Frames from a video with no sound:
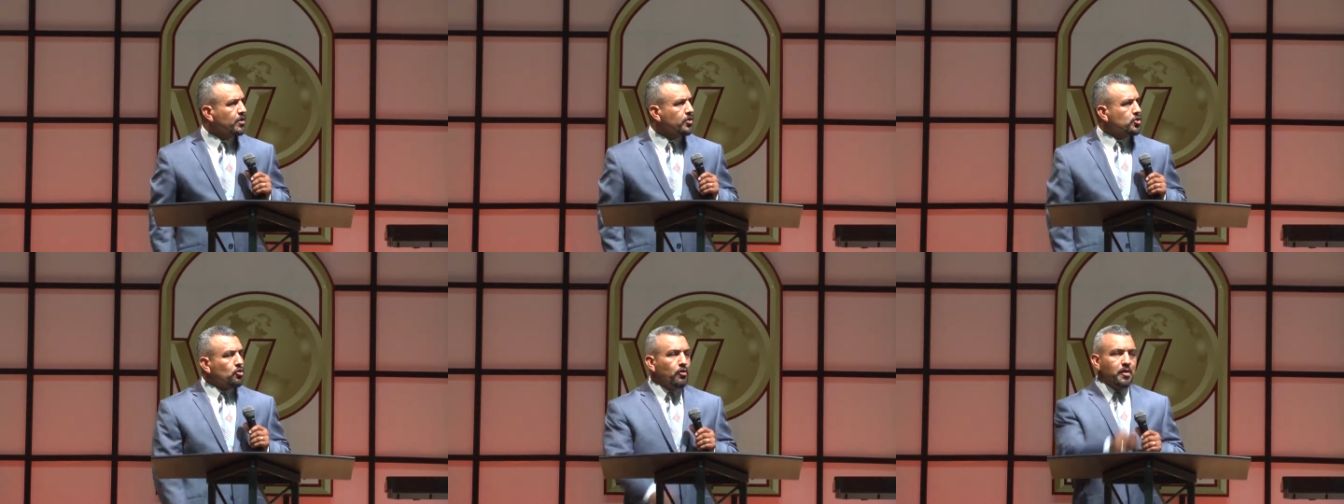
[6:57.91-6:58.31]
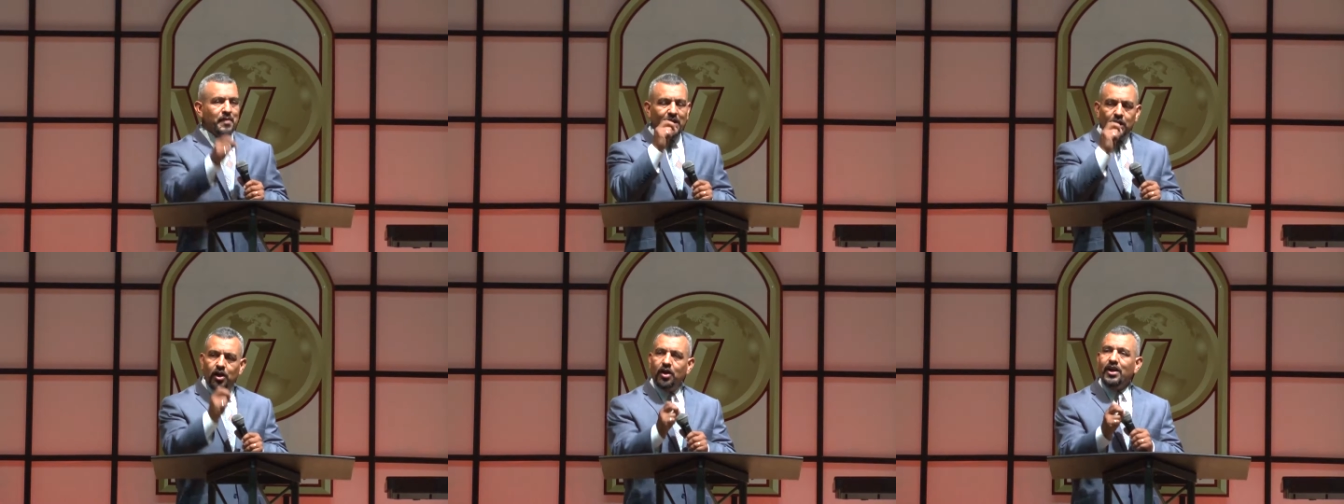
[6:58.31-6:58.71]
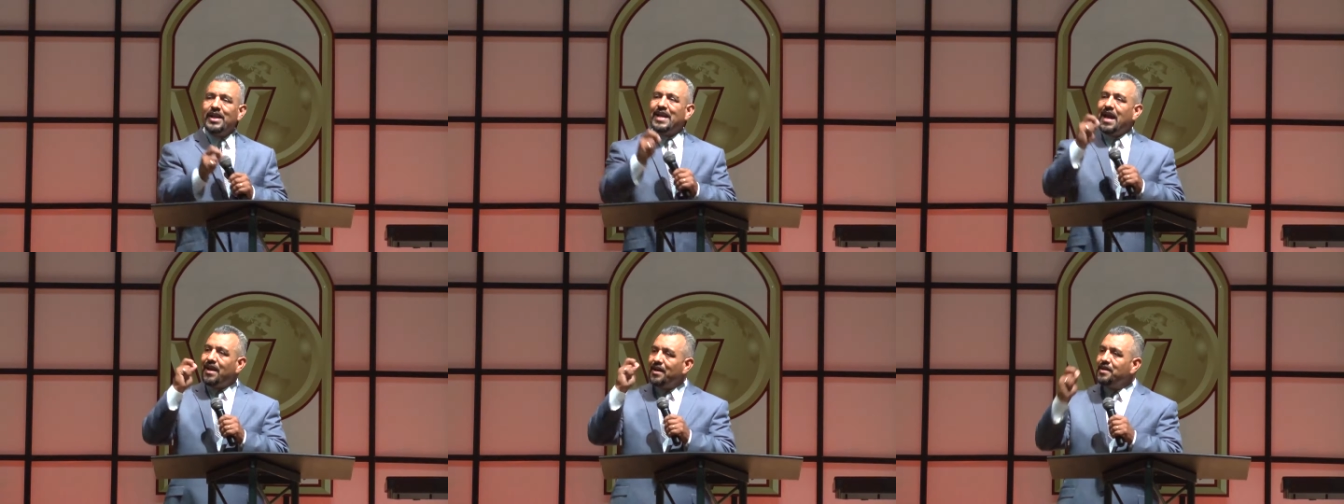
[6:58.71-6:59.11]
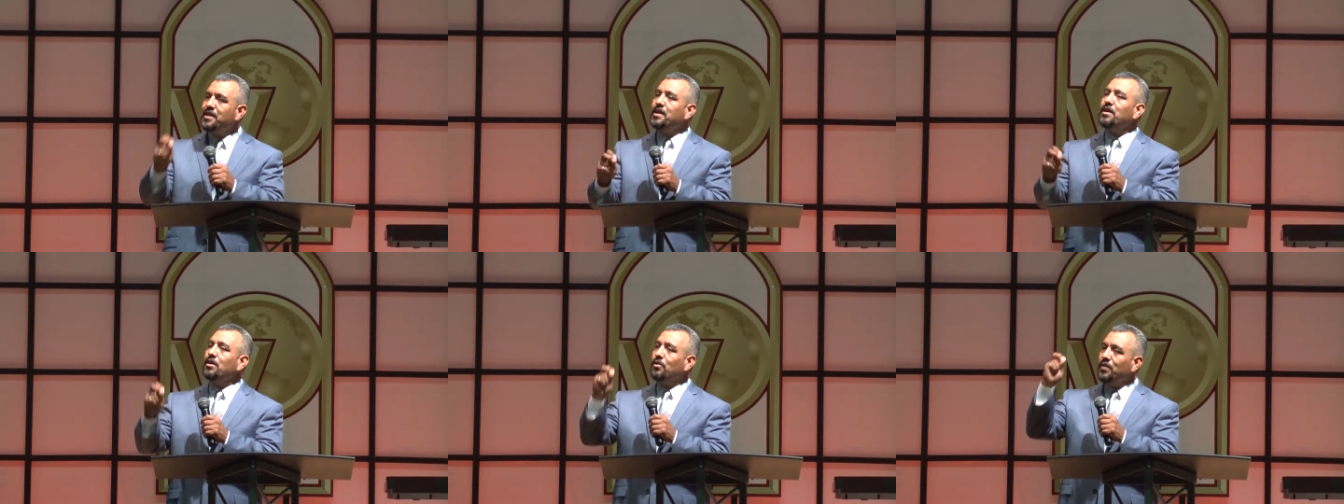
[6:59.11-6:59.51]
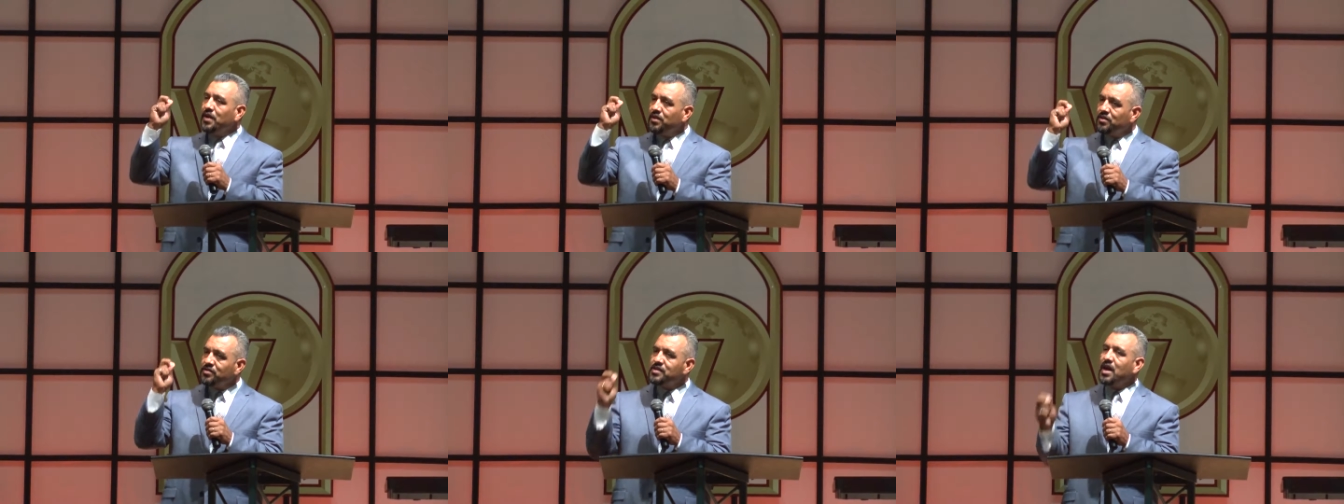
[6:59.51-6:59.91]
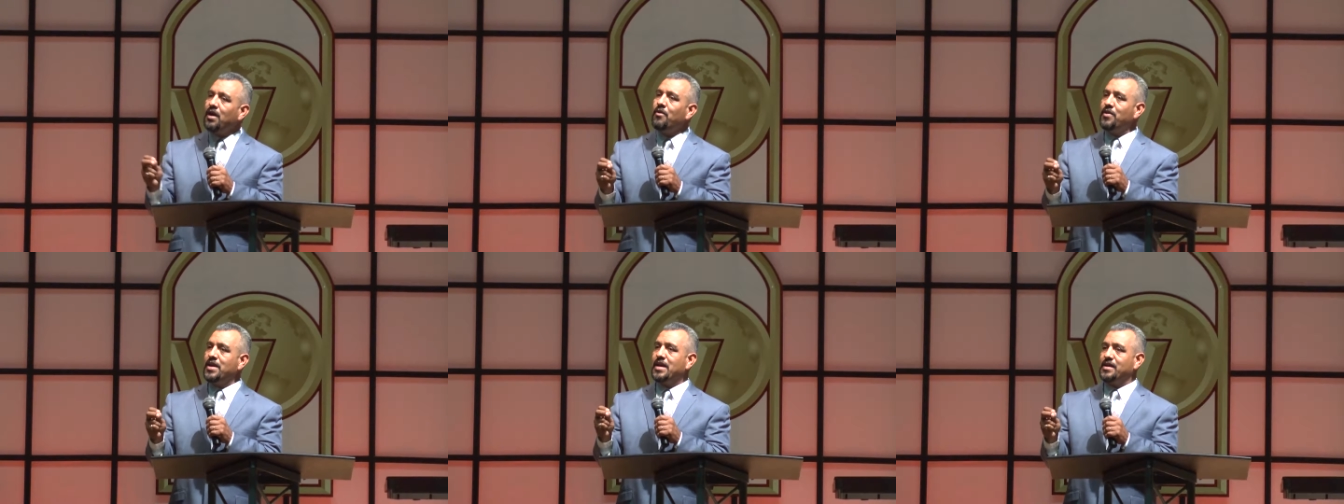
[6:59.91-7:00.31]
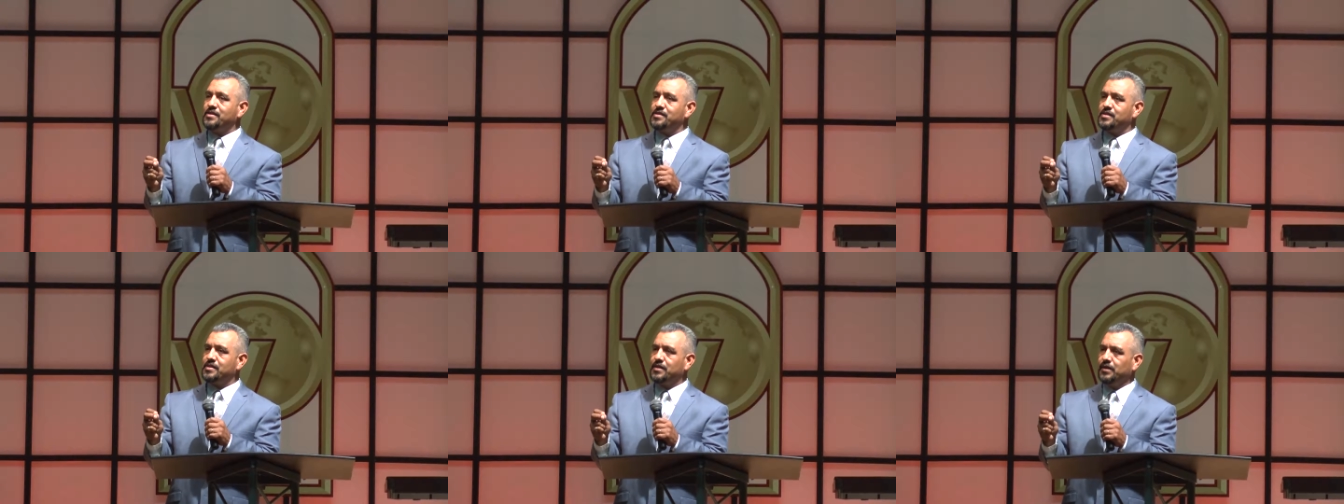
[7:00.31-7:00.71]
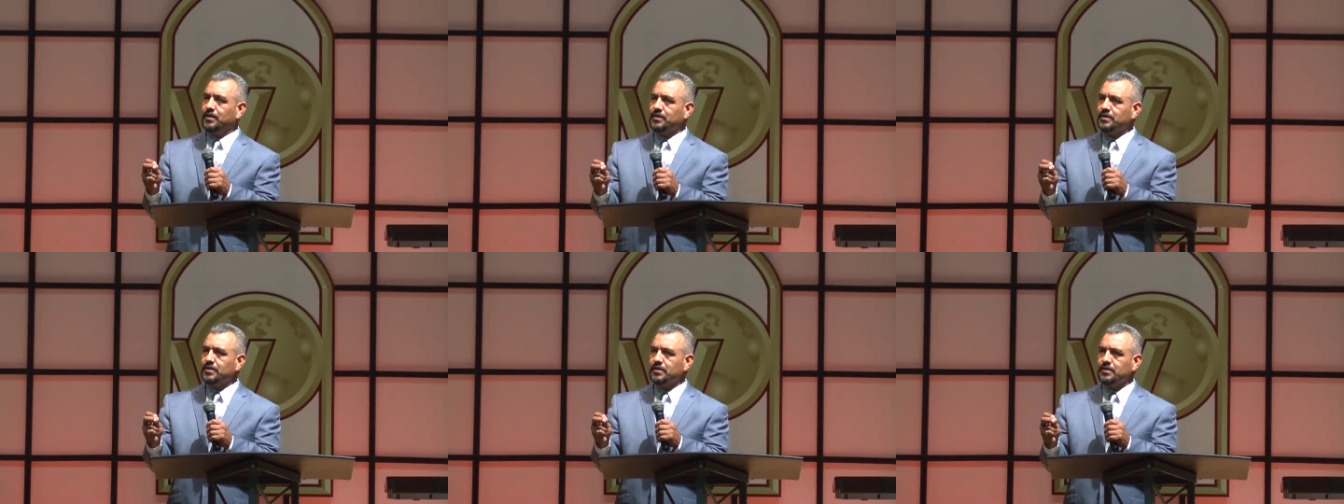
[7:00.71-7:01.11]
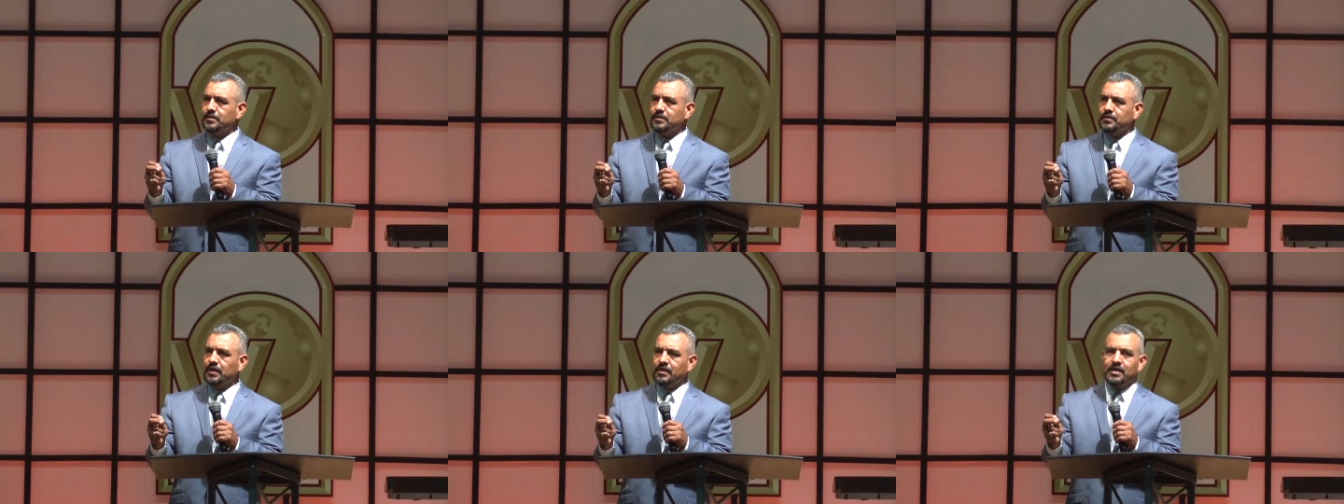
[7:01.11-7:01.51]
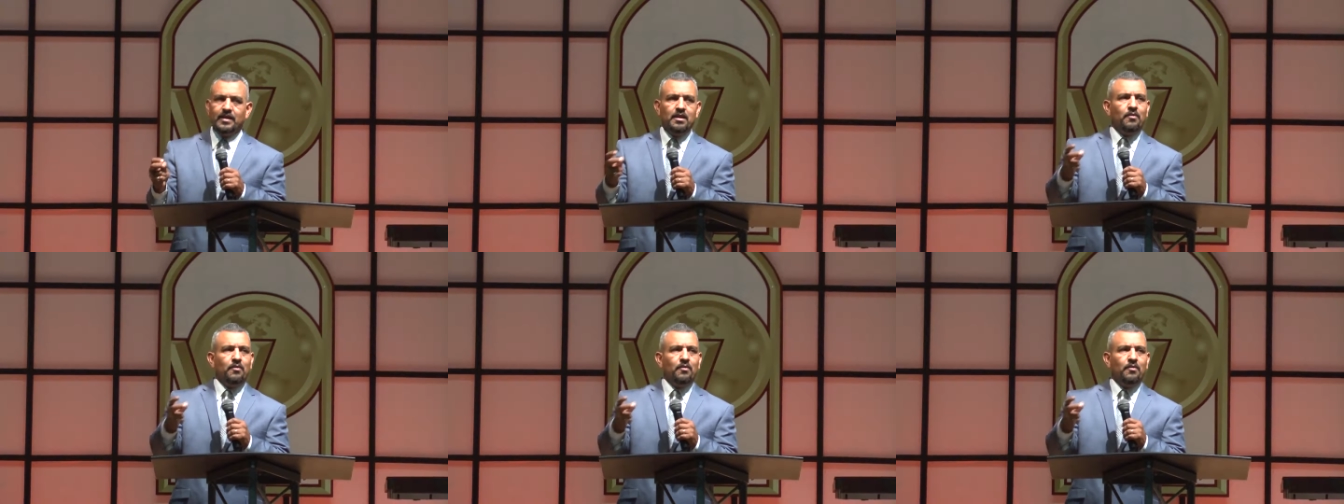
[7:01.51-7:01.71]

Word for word: So we've been learning how to deal in those areas. I think